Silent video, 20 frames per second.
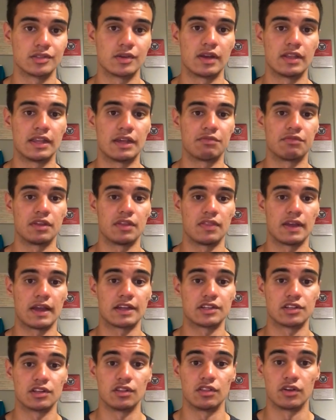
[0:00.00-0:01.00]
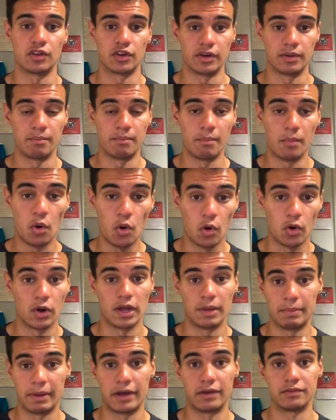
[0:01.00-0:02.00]
So I definitely think I should learn more
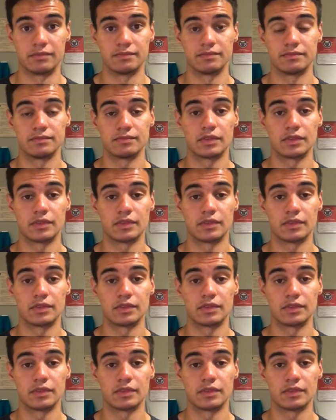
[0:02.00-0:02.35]
about